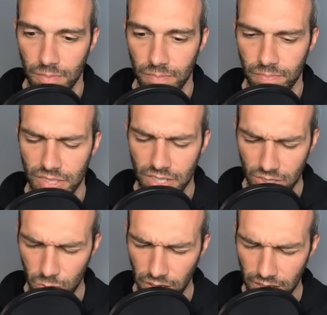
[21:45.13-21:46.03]
Did
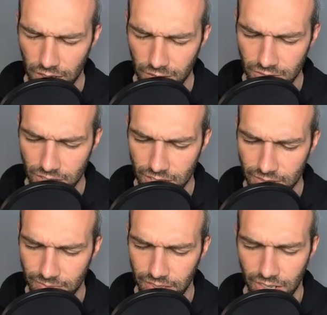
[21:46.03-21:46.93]
Earthquake get nerfed?
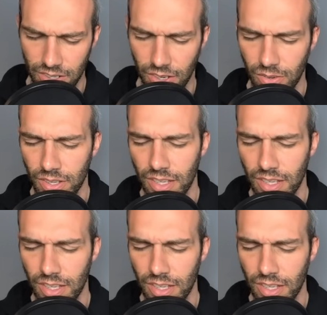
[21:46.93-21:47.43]
I don't know.